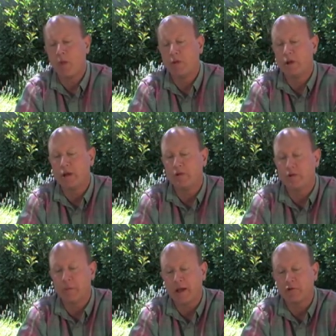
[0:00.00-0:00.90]
The
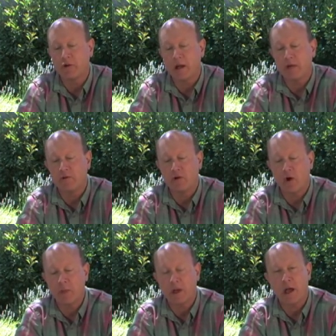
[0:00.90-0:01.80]
Sebastiani
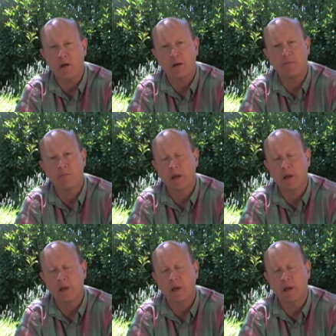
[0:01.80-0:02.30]
Sonoma County